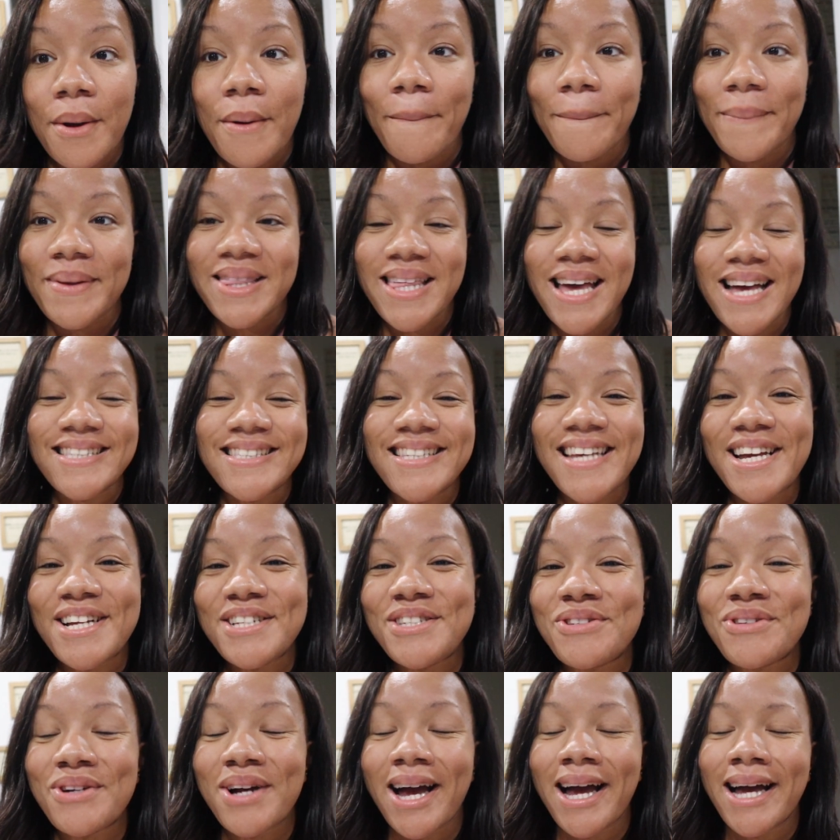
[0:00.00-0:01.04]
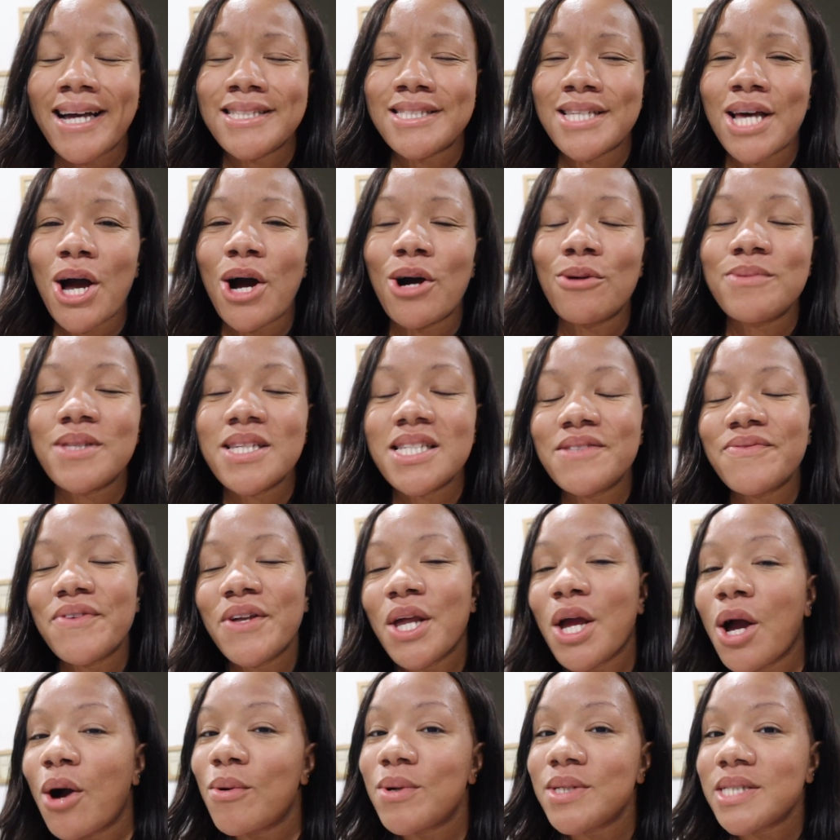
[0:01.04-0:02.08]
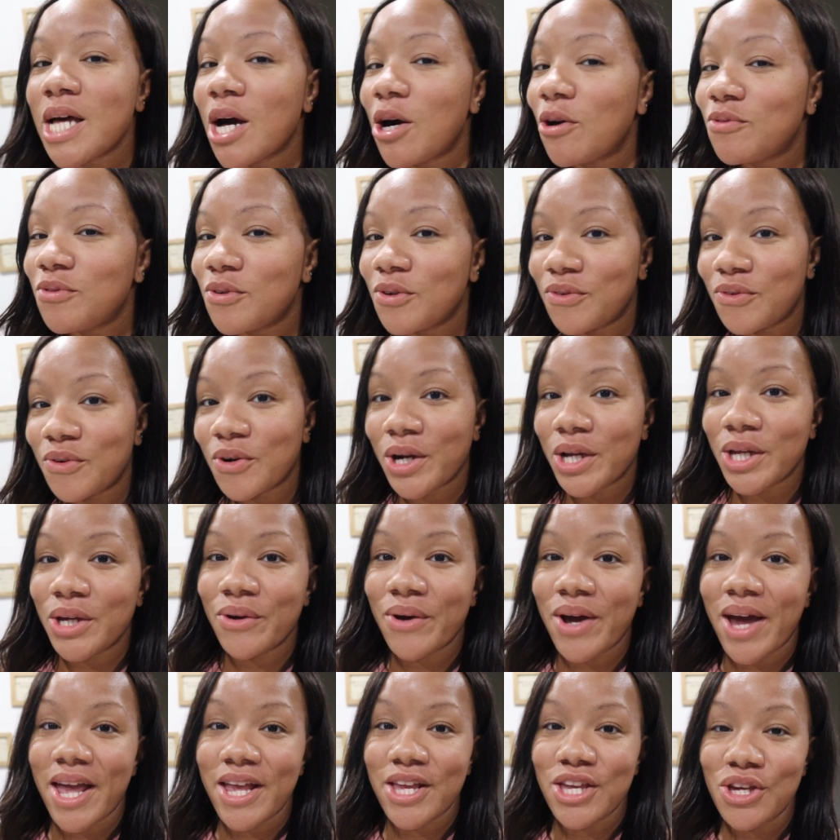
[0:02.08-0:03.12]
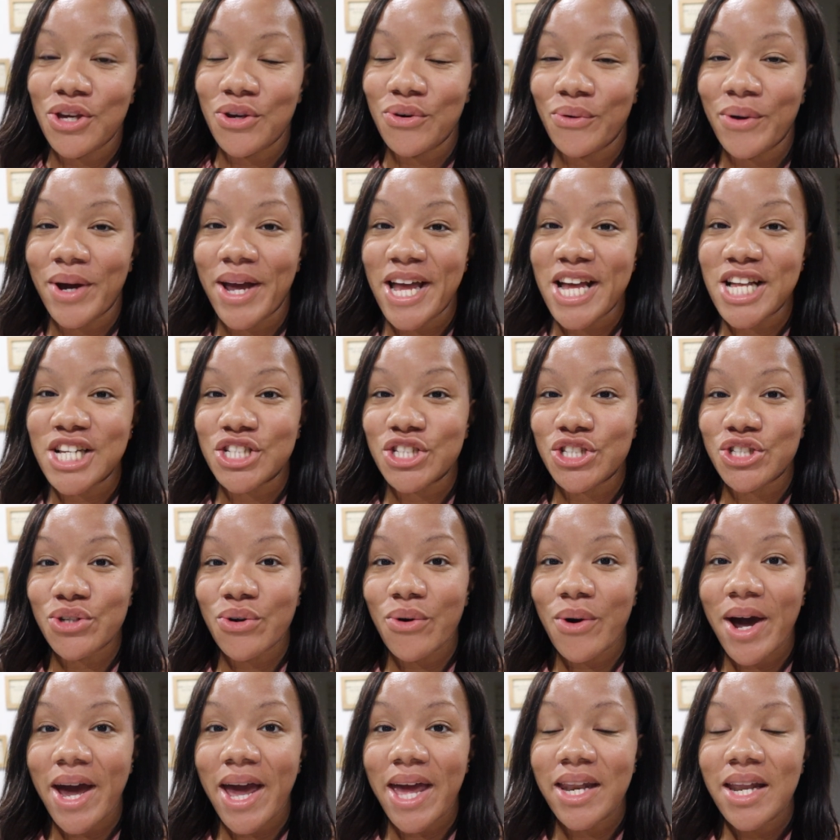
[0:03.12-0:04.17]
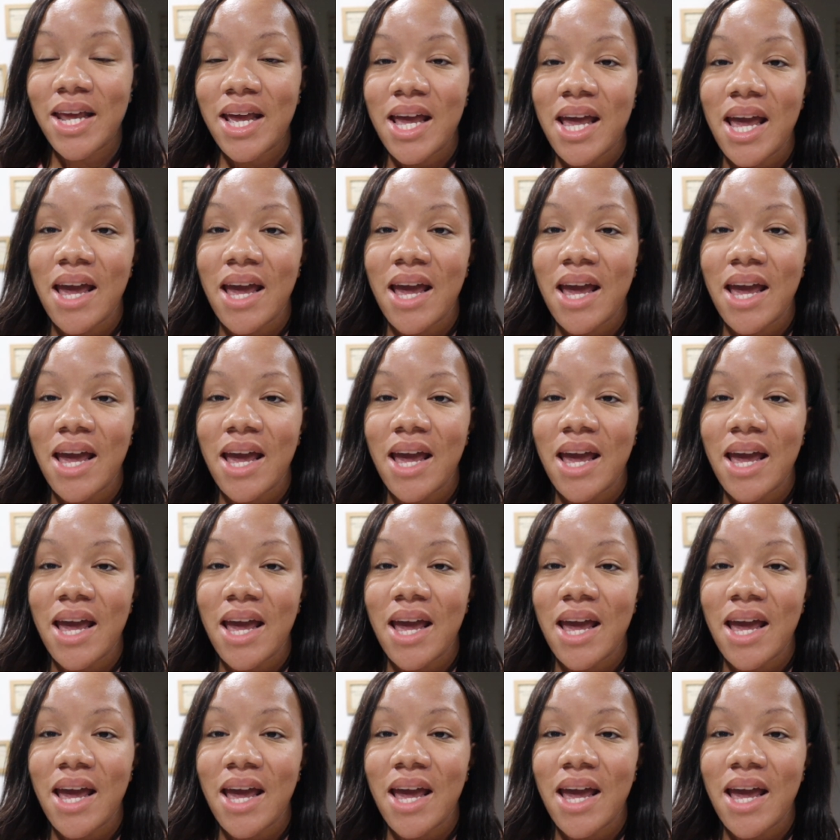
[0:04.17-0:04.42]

But that's it, you guys. I hope this video was helpful for you and you enjoyed.